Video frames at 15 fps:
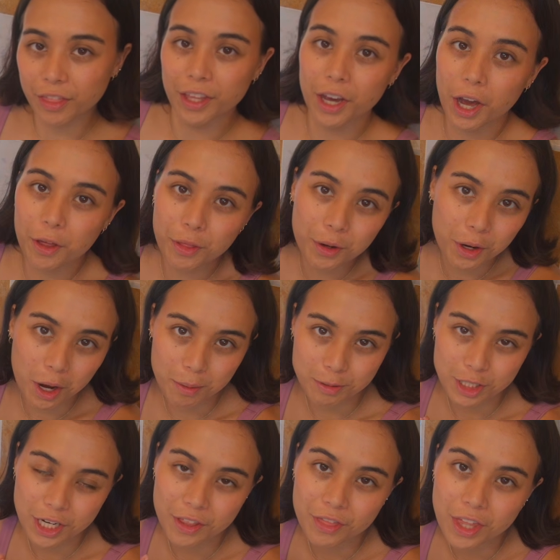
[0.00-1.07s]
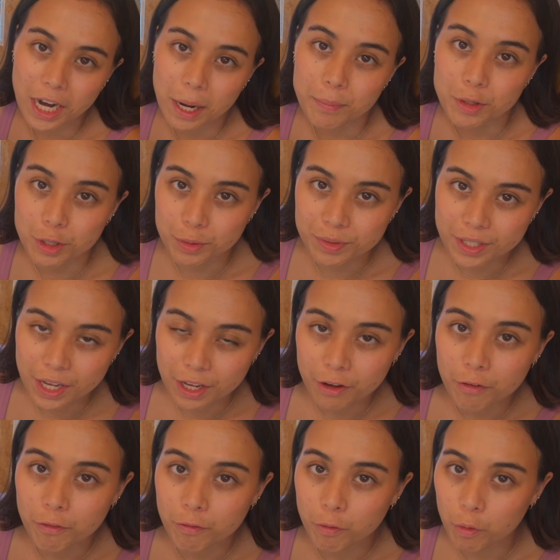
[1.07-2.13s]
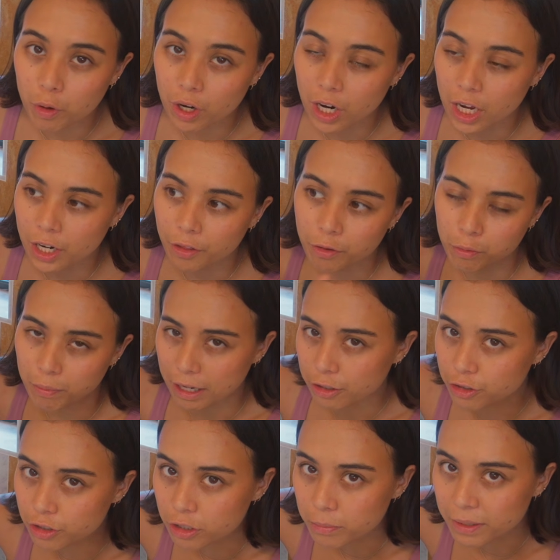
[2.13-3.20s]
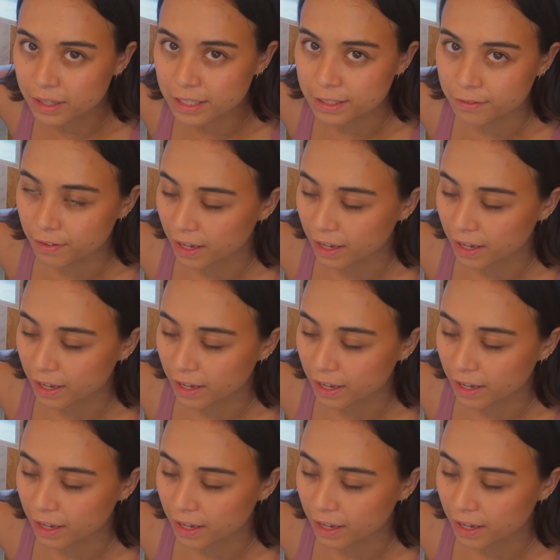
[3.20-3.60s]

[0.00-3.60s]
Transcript: The other option that I'm using for another restroom in this